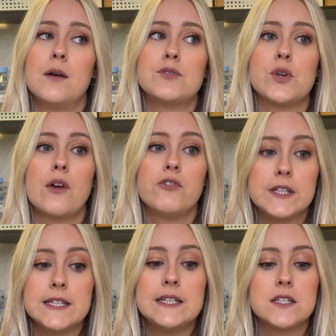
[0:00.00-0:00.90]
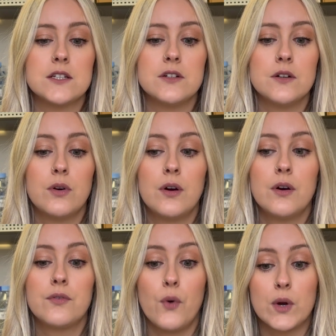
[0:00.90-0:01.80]
so I really need to
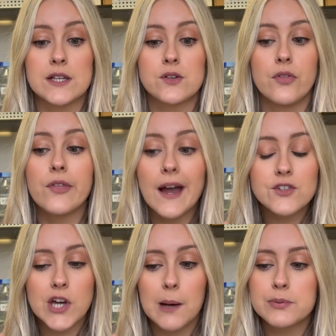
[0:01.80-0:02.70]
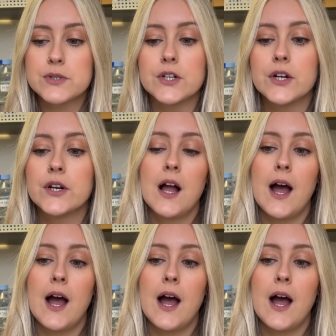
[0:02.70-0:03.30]
focus on that chapter.